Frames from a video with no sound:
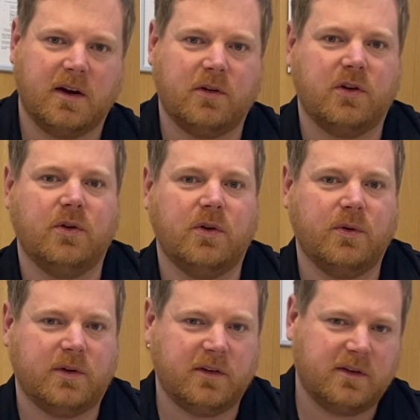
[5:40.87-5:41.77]
Google,
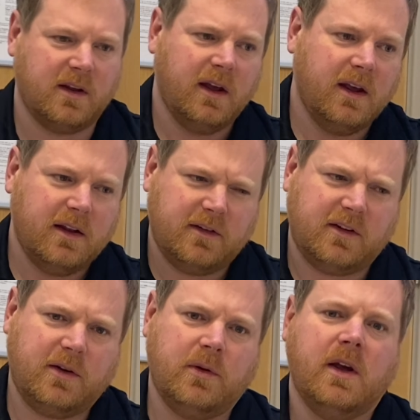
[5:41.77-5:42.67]
because there's
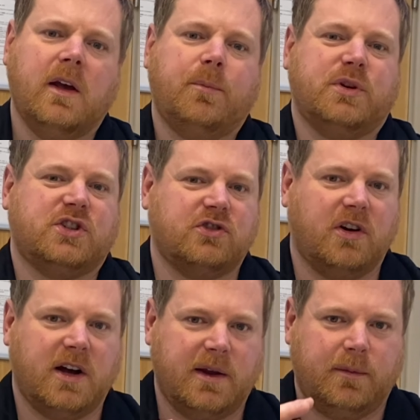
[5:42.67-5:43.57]
no
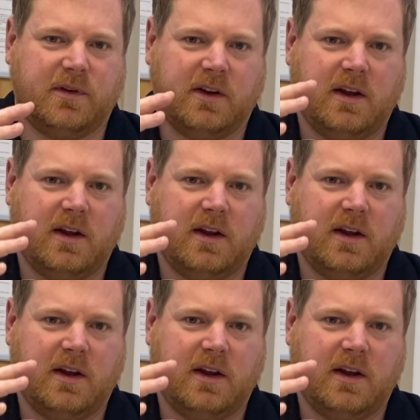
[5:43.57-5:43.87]
prescribed